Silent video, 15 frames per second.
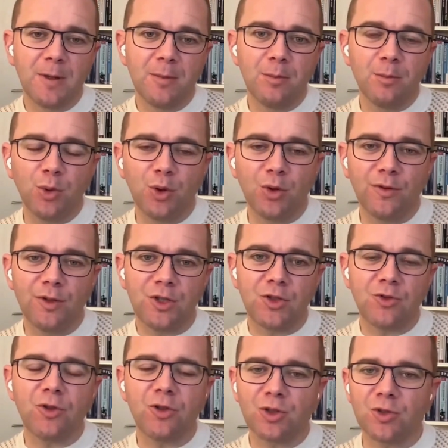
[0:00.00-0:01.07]
more of a
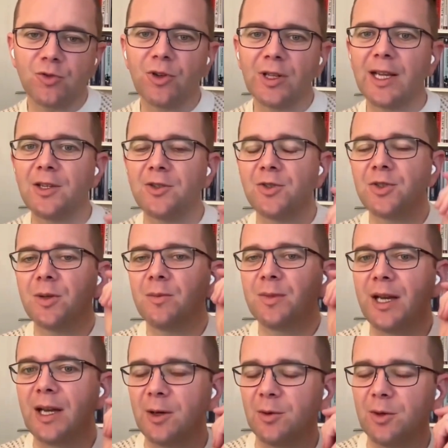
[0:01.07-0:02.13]
structured relationship
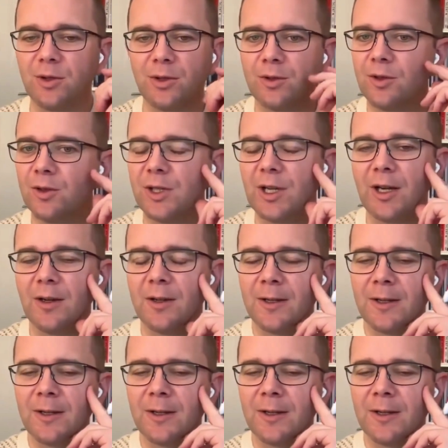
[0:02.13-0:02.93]
now or not?